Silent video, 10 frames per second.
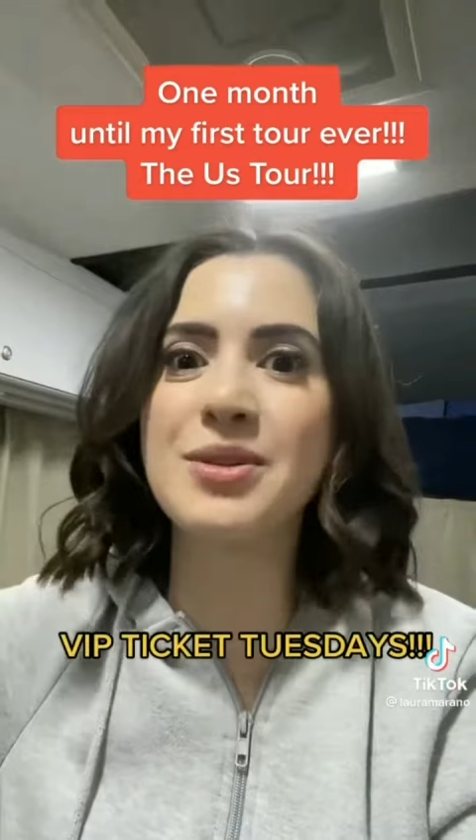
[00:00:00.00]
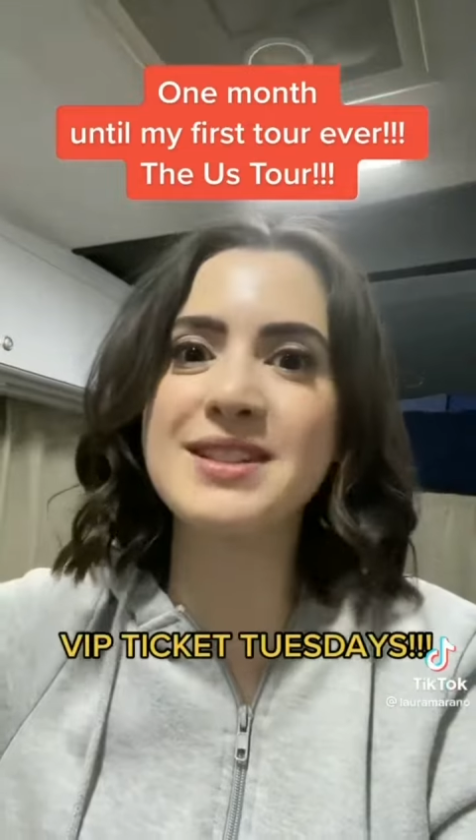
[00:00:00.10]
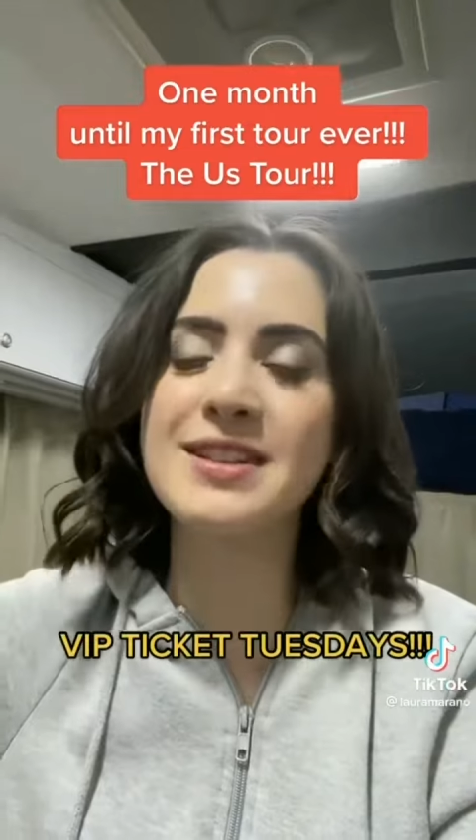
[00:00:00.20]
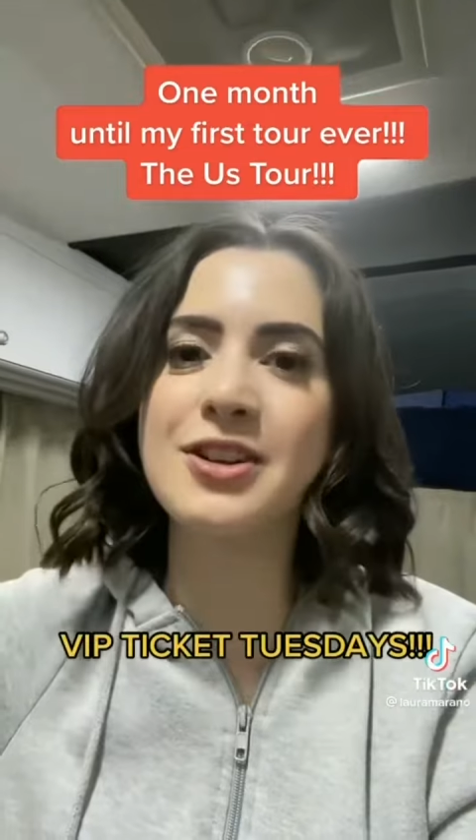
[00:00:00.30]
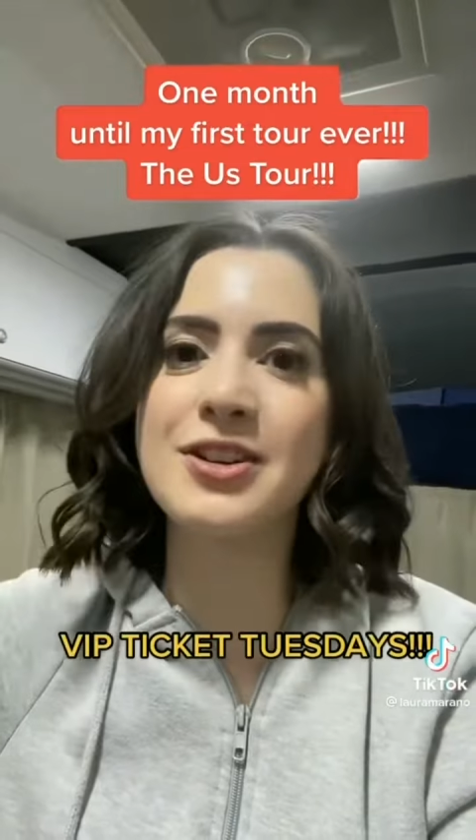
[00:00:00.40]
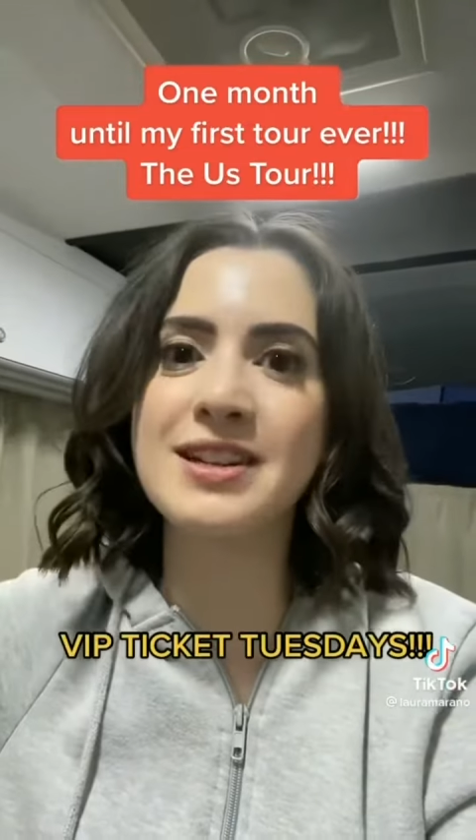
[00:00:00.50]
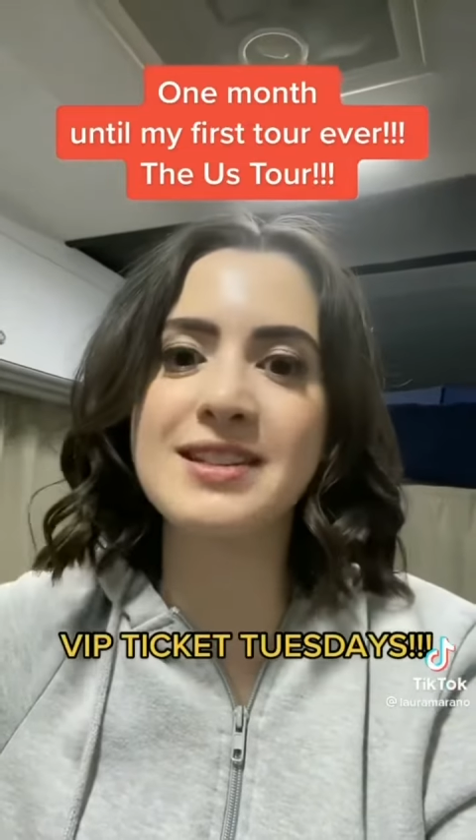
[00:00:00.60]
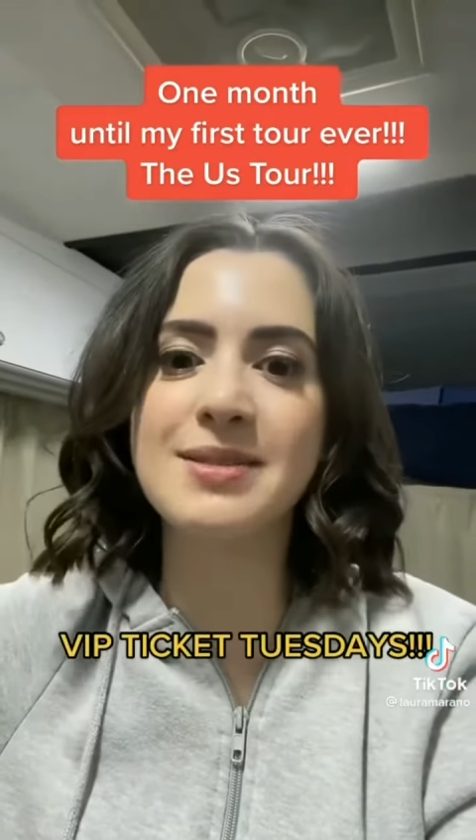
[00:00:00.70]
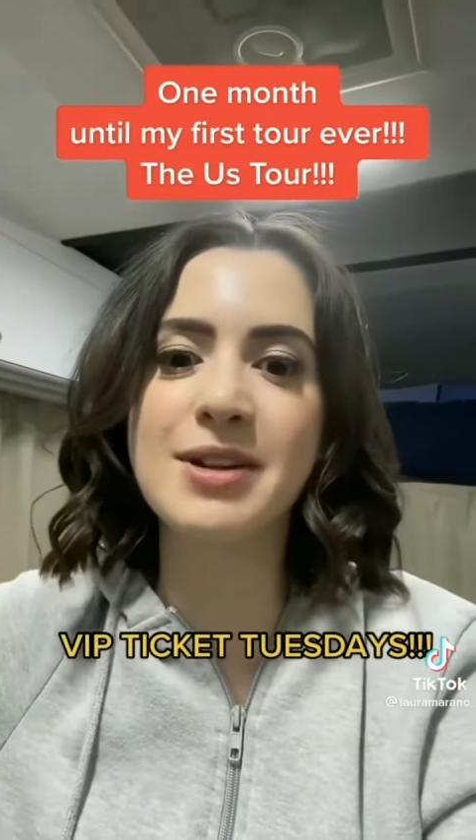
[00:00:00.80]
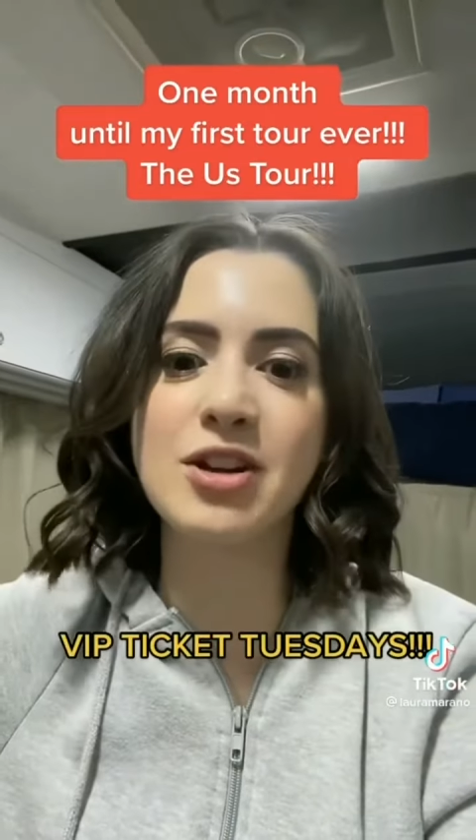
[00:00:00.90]
what city you're going to
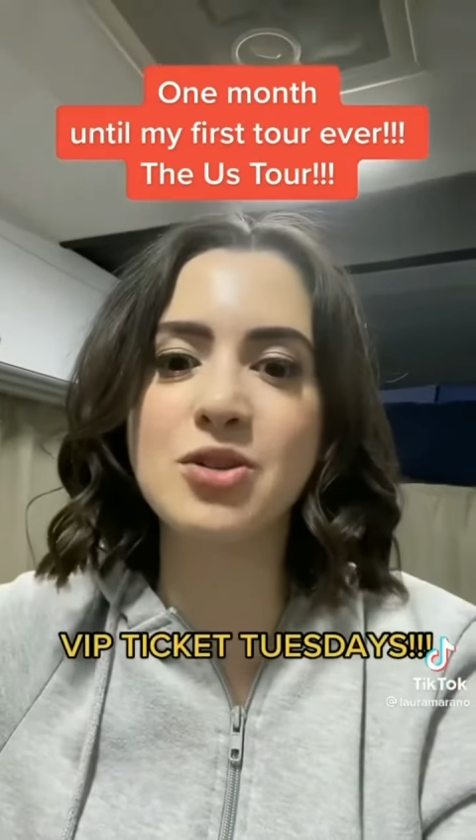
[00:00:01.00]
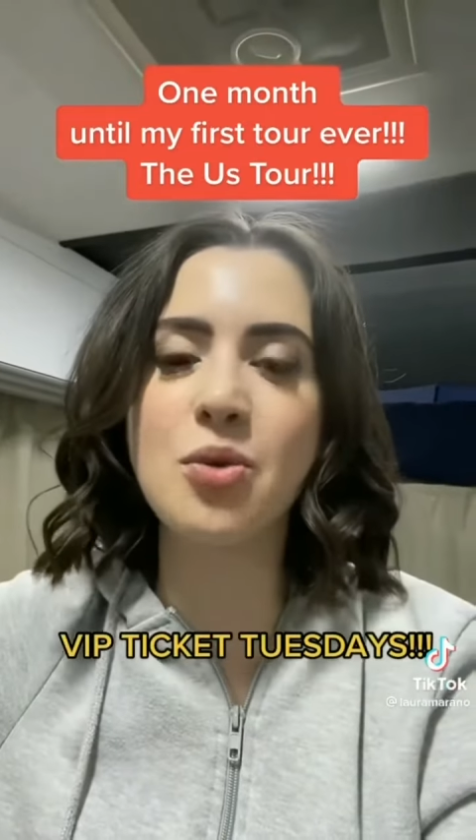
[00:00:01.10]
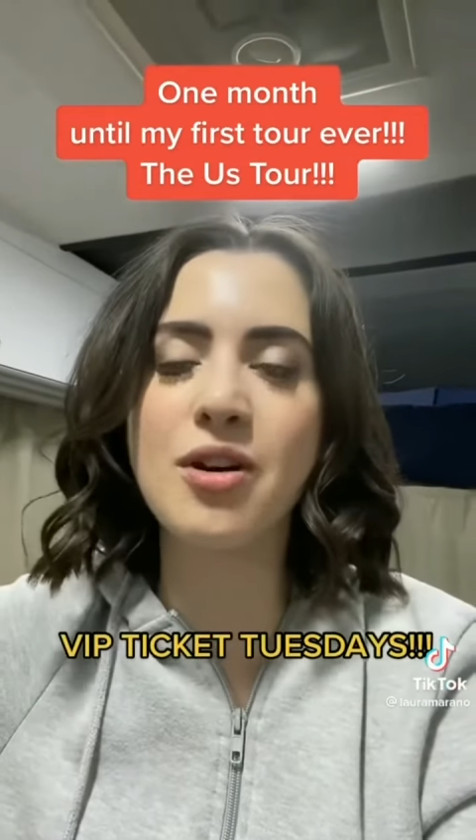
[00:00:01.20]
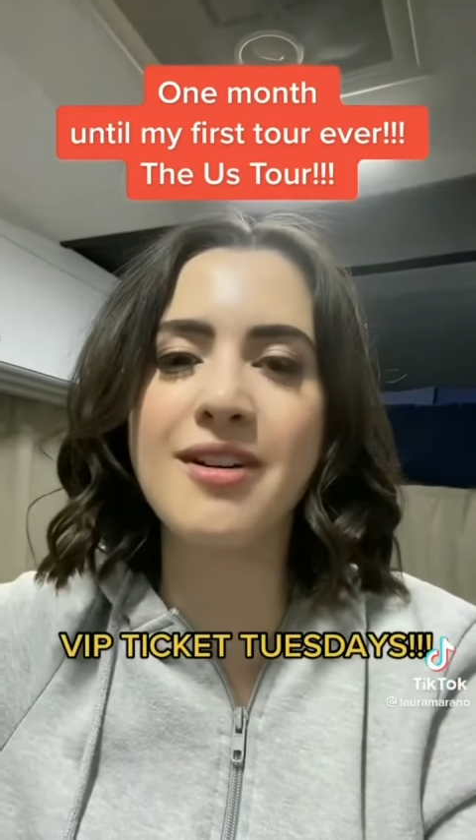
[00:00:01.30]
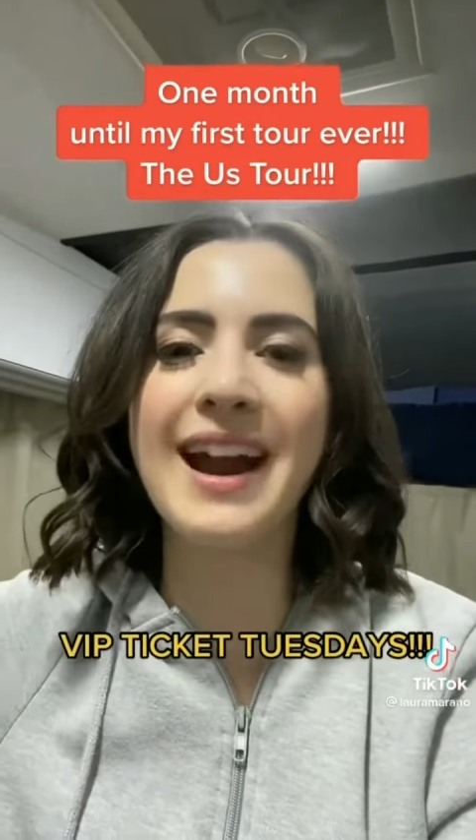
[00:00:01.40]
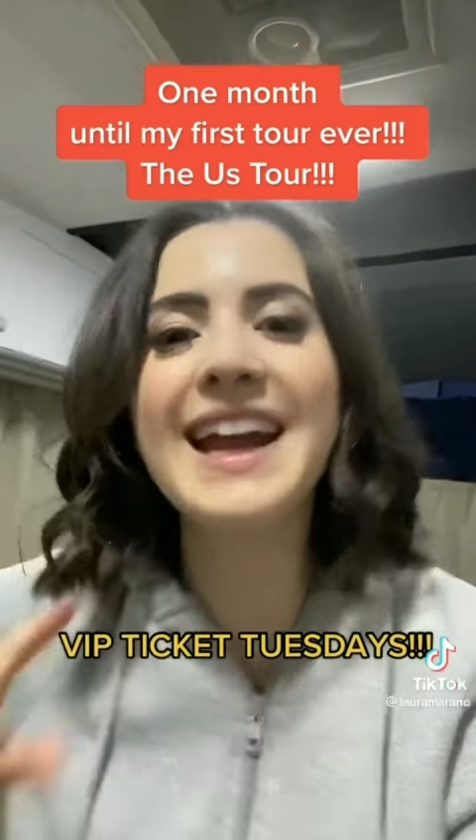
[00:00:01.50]
see me on tour,